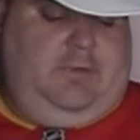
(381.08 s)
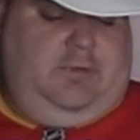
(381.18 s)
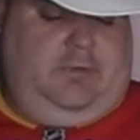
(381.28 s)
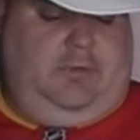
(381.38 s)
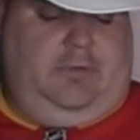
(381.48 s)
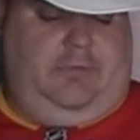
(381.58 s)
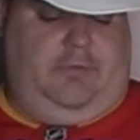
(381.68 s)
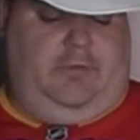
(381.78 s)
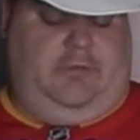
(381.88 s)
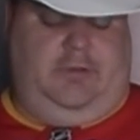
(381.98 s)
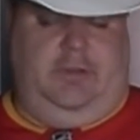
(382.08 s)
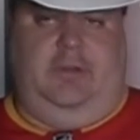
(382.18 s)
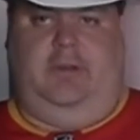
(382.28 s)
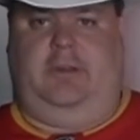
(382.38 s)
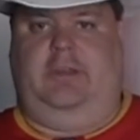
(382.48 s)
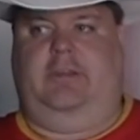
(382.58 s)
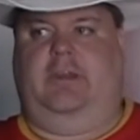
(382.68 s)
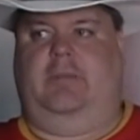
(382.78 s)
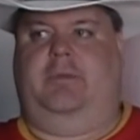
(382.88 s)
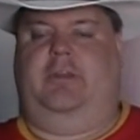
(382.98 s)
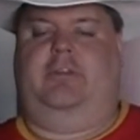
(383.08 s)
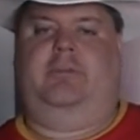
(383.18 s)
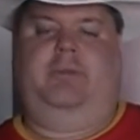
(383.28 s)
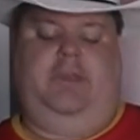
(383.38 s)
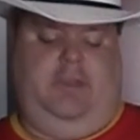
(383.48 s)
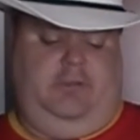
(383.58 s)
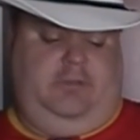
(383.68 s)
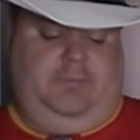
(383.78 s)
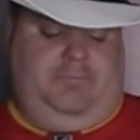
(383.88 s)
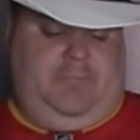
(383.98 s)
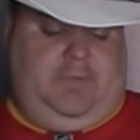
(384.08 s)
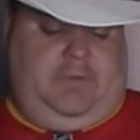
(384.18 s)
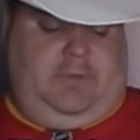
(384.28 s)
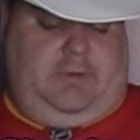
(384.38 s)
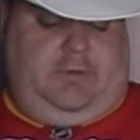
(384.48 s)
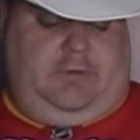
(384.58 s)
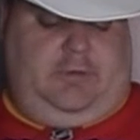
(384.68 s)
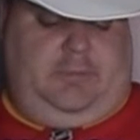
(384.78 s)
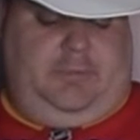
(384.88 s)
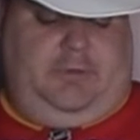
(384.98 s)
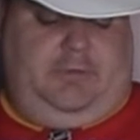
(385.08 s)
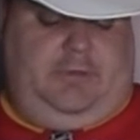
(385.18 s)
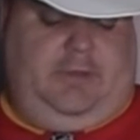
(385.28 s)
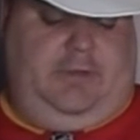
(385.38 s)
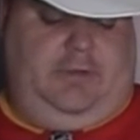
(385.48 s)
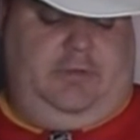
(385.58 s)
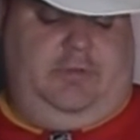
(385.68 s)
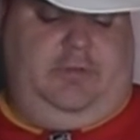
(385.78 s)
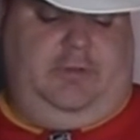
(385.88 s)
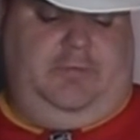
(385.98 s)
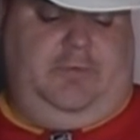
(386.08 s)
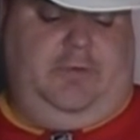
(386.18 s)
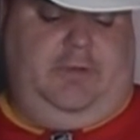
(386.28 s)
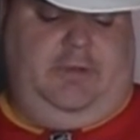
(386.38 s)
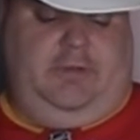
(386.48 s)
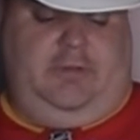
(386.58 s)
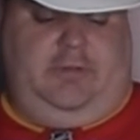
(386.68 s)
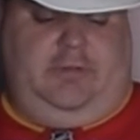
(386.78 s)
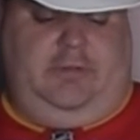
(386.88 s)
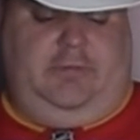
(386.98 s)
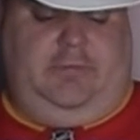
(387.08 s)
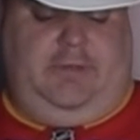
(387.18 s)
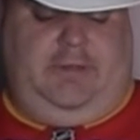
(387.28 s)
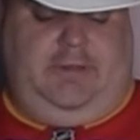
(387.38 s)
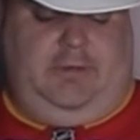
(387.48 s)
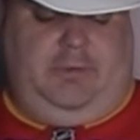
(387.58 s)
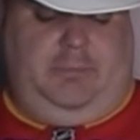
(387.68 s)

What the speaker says: So on the first Hockey Database page, it talks about the 1964 to 1966 for the Calgary